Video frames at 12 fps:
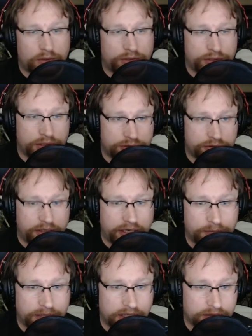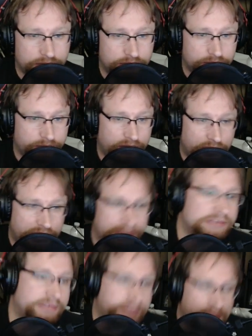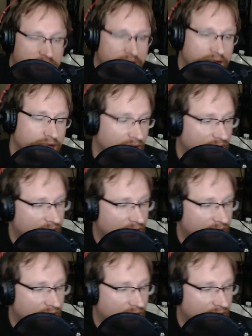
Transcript: to where you could track them down through very easily.